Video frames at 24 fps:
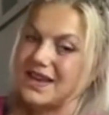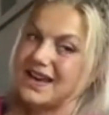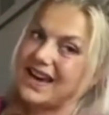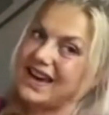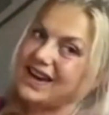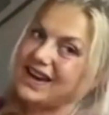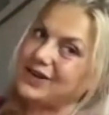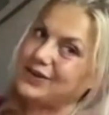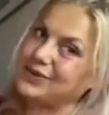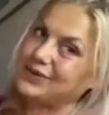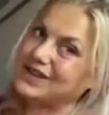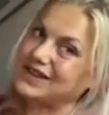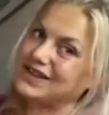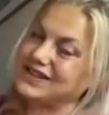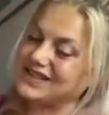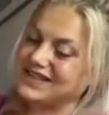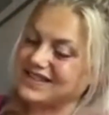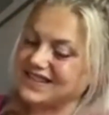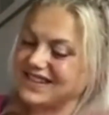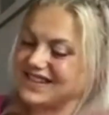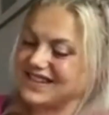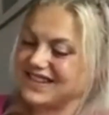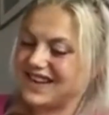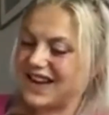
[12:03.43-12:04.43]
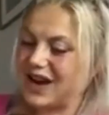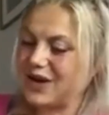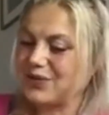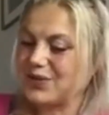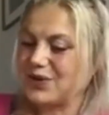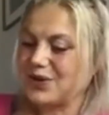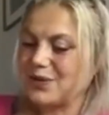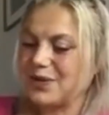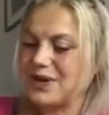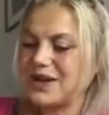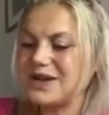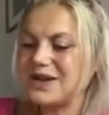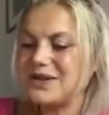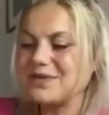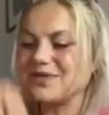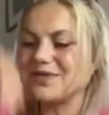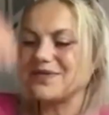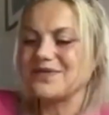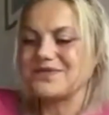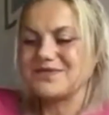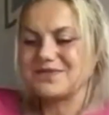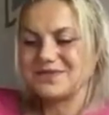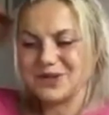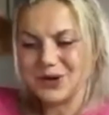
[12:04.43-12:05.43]
I hope this helped you a bit.
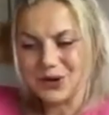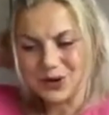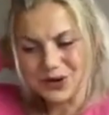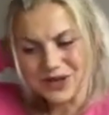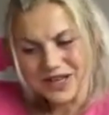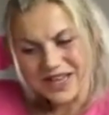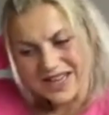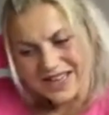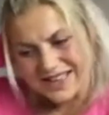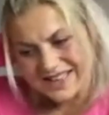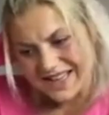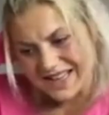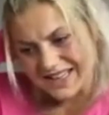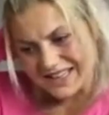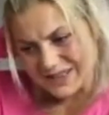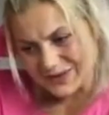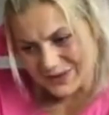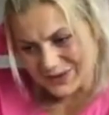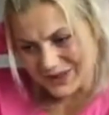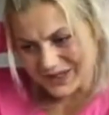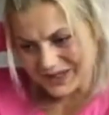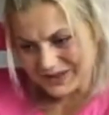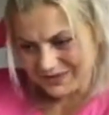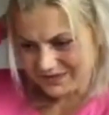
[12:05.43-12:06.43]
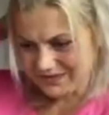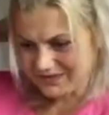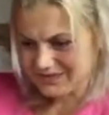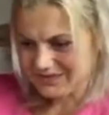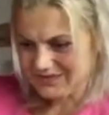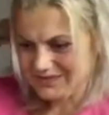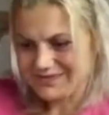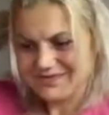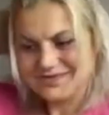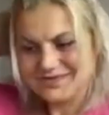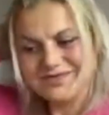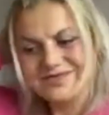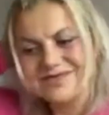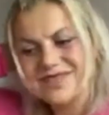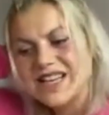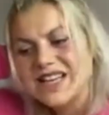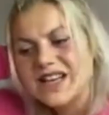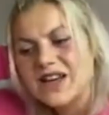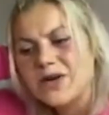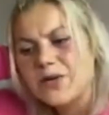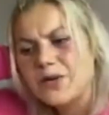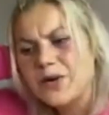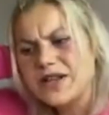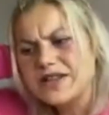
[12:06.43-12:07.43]
Okay, next one.
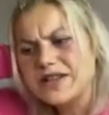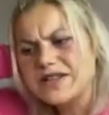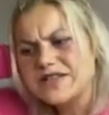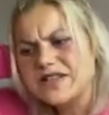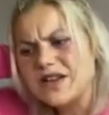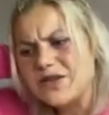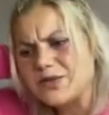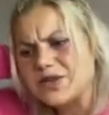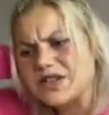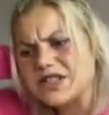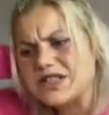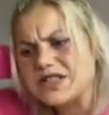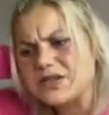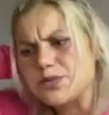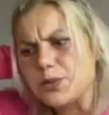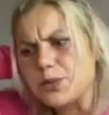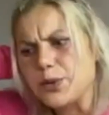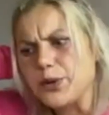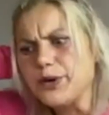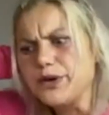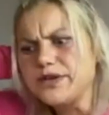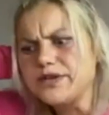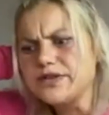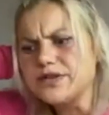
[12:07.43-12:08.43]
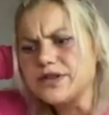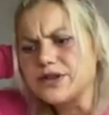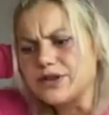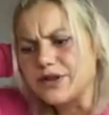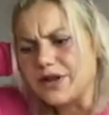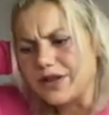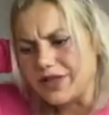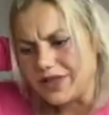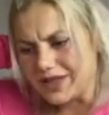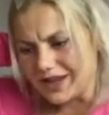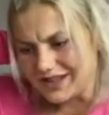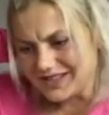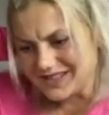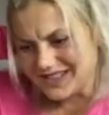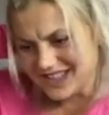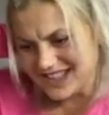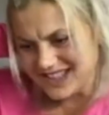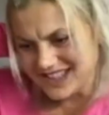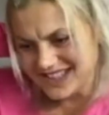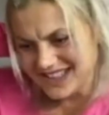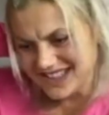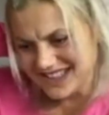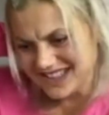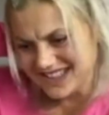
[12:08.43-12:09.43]
What's up with these personal things?
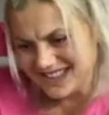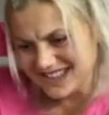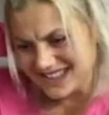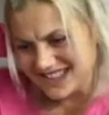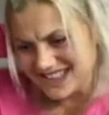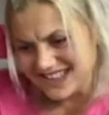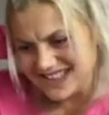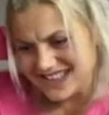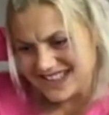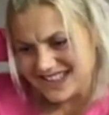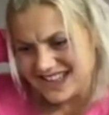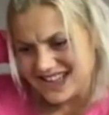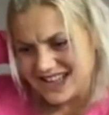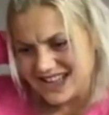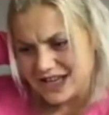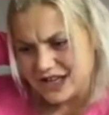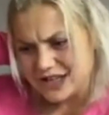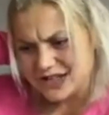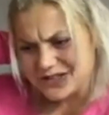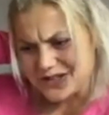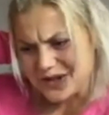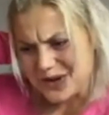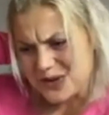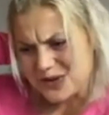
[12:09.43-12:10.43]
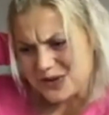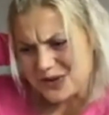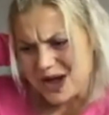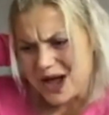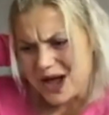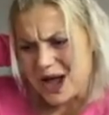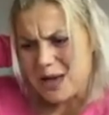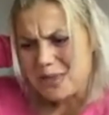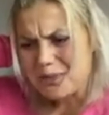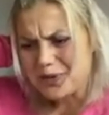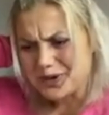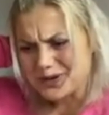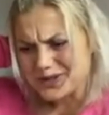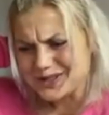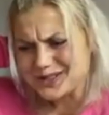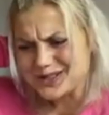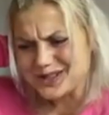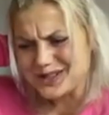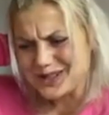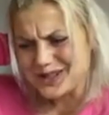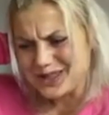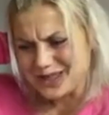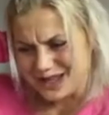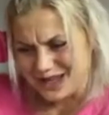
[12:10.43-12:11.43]
So, a
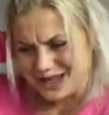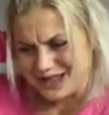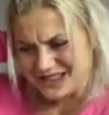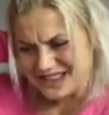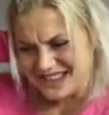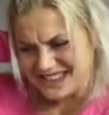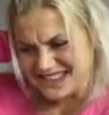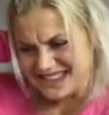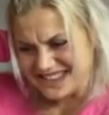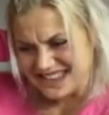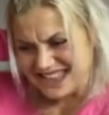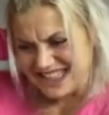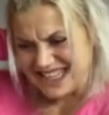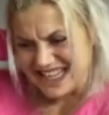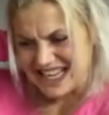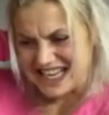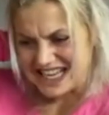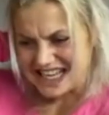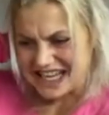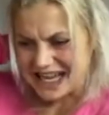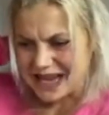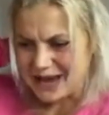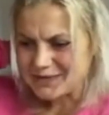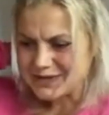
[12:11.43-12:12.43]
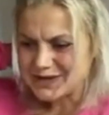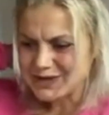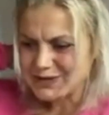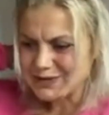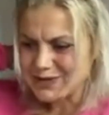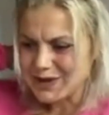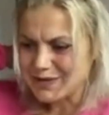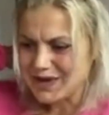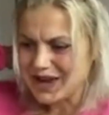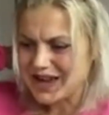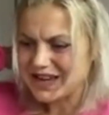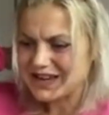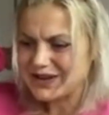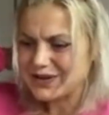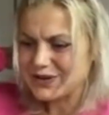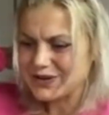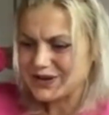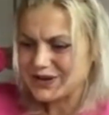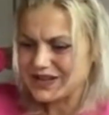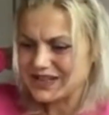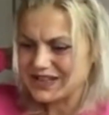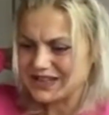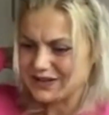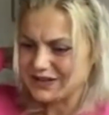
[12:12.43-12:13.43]
personal thing came to my mind
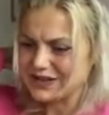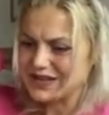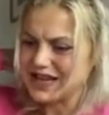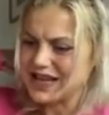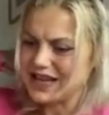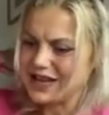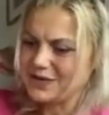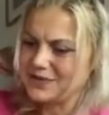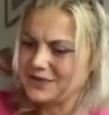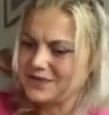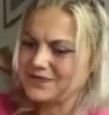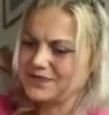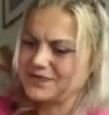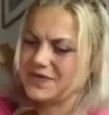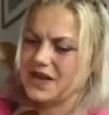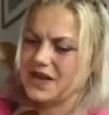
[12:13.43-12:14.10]
earlier today.